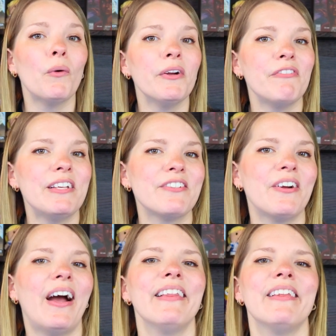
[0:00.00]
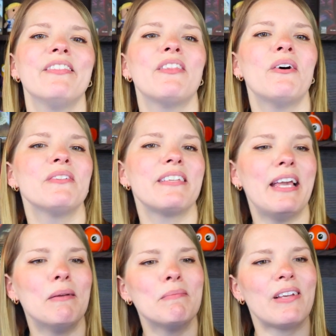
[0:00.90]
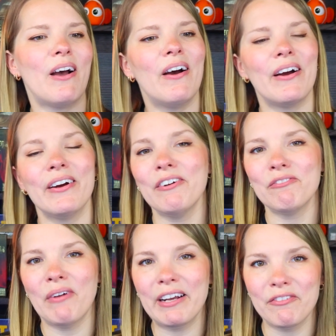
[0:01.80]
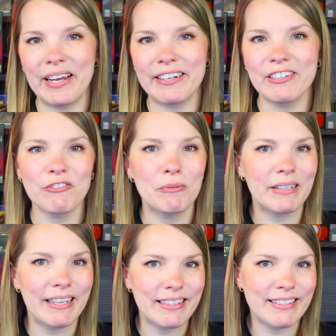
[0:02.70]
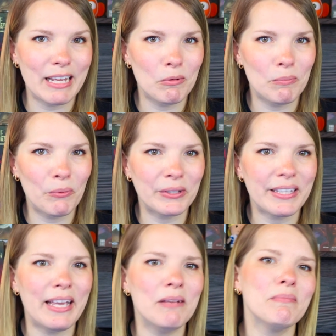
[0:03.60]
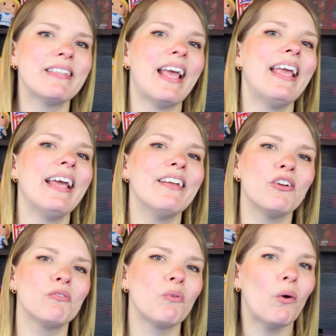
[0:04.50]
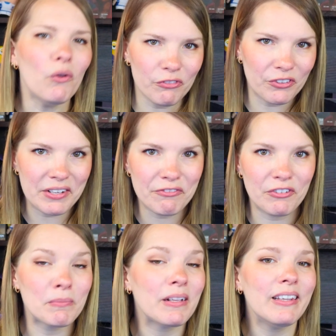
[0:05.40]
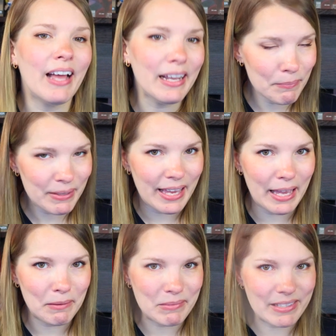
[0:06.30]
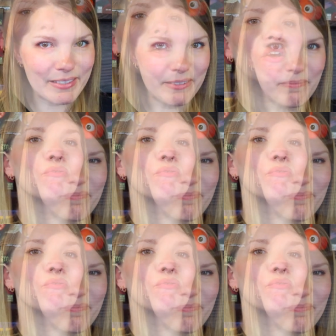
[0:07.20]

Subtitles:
For Feaster Island, those games are Wreck Raiders from Kids Table Board Games and Roll For It from Calliope Games.